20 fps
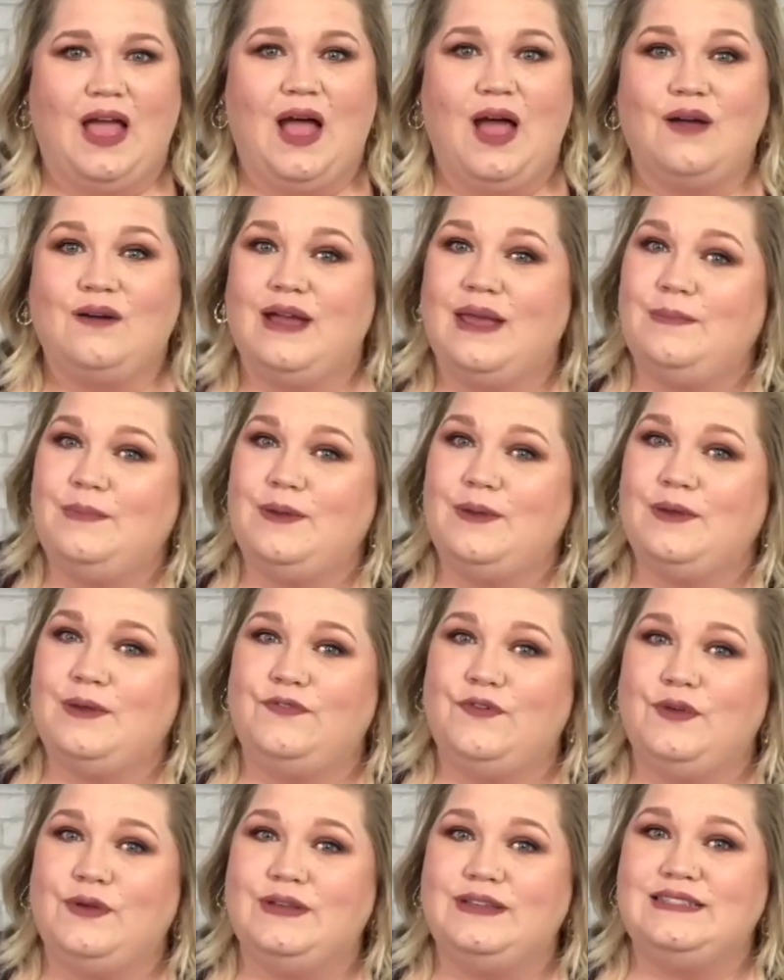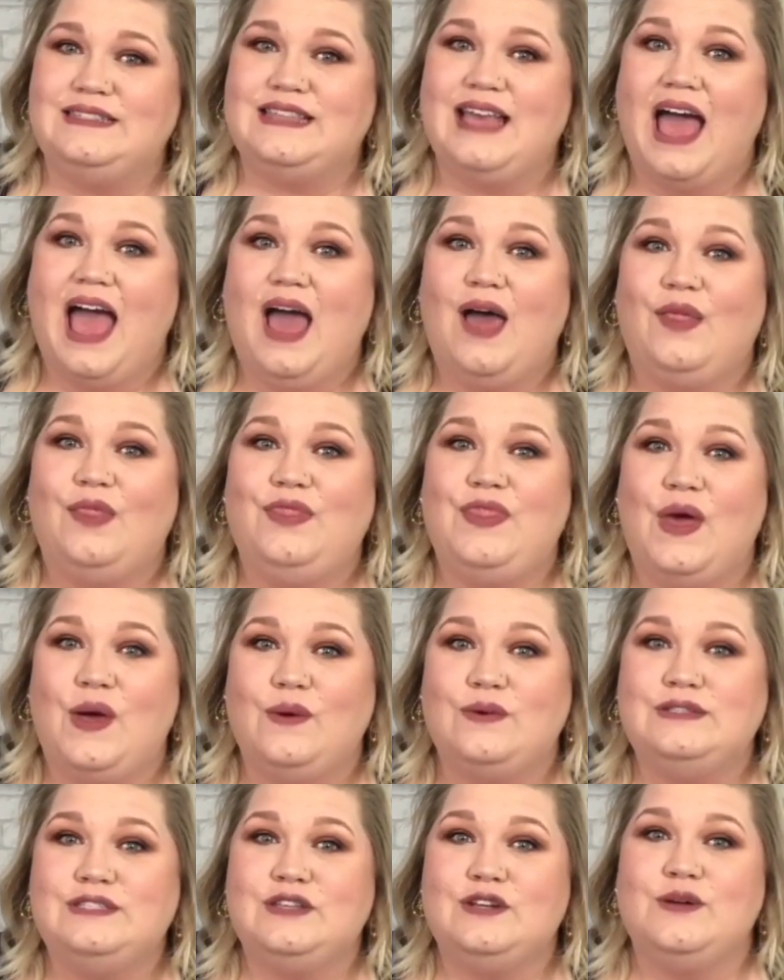All right, beautifuls,
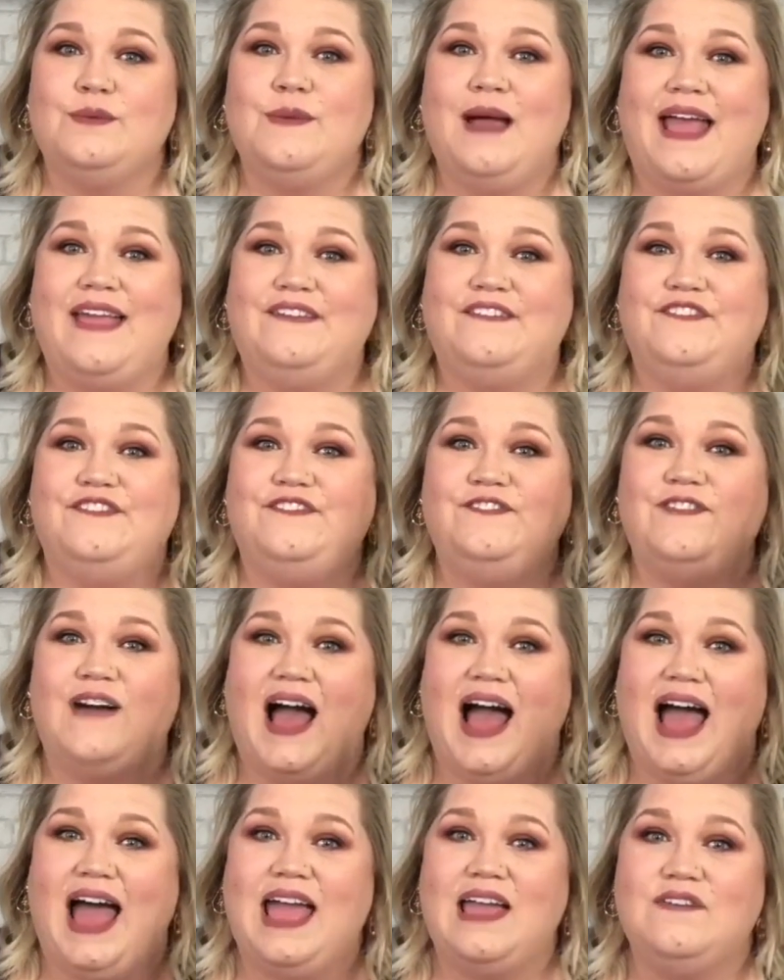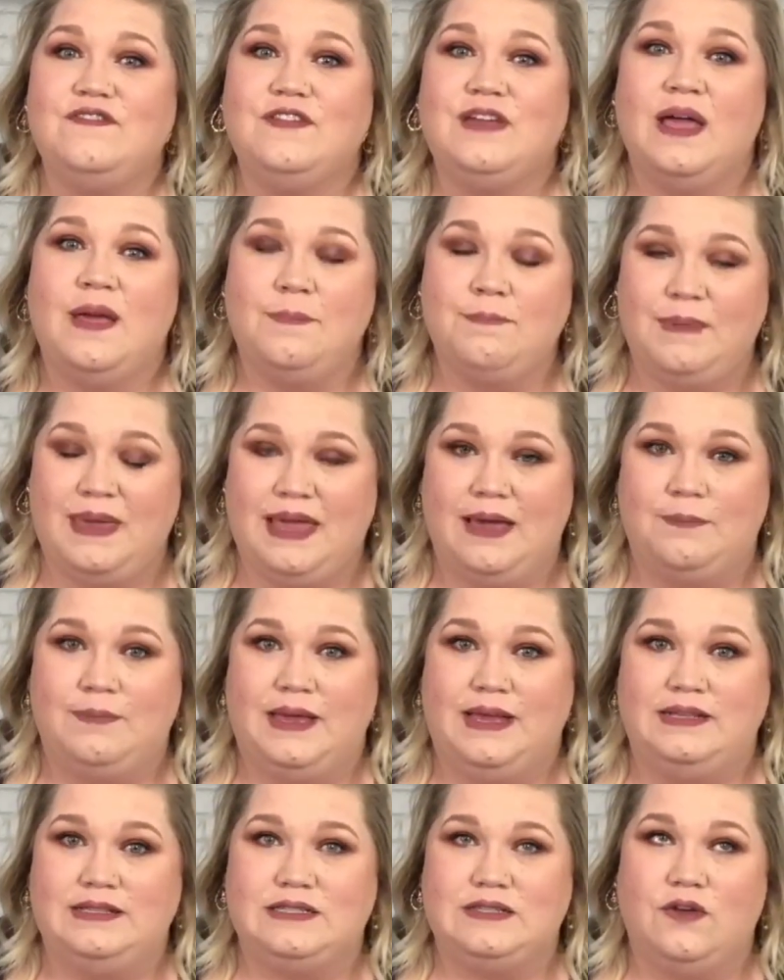those are my 5
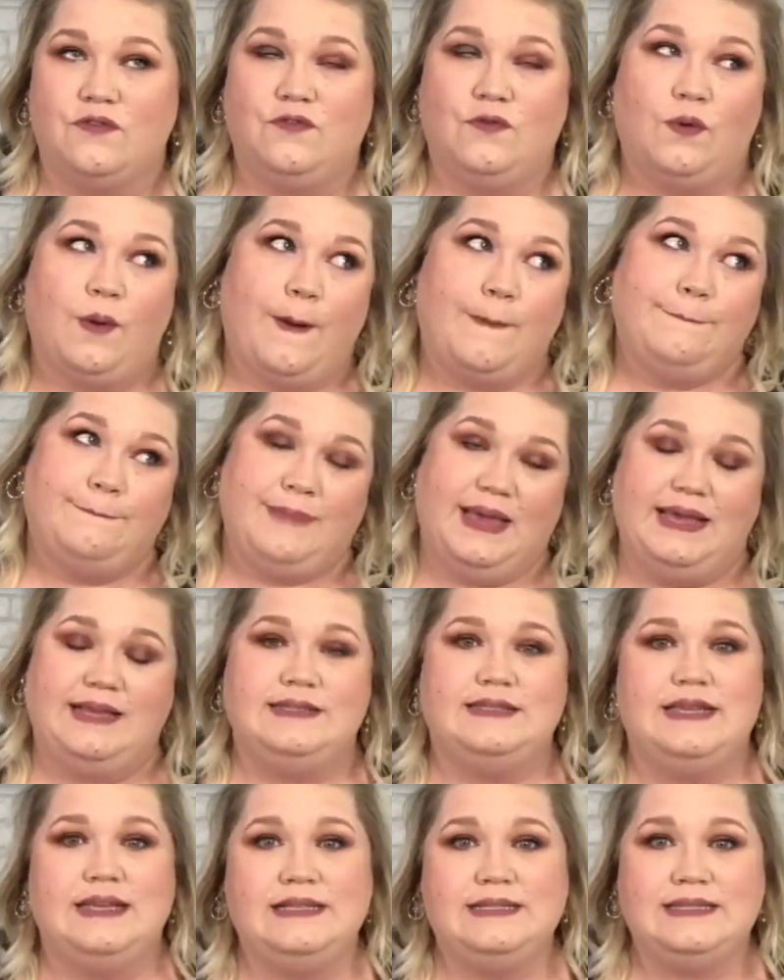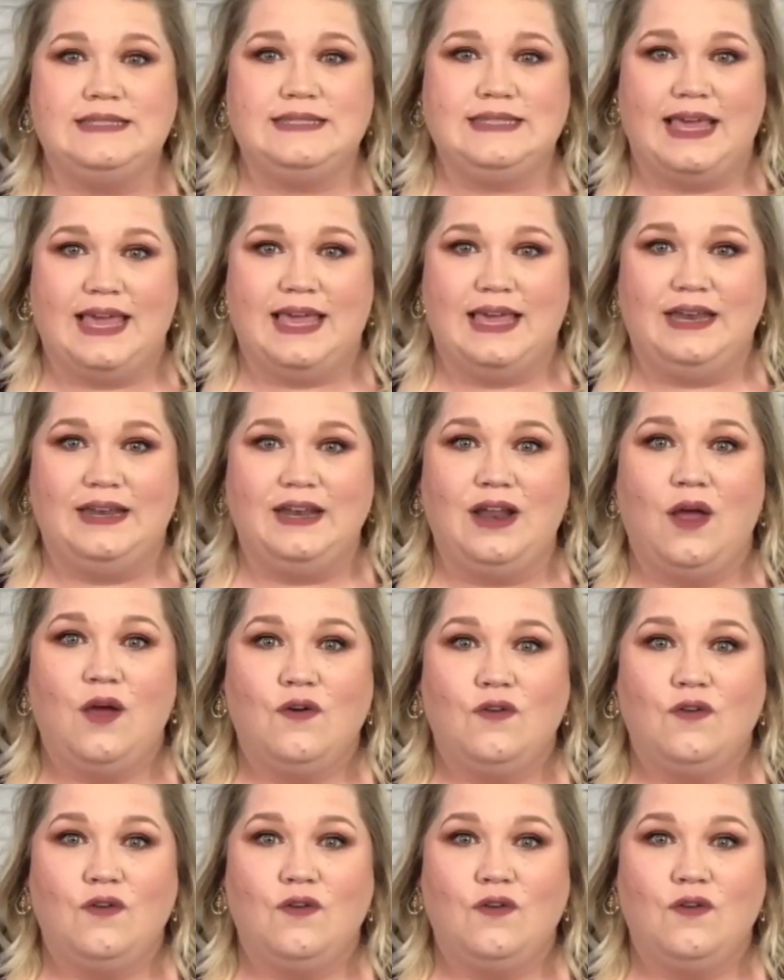commandments for amazing skin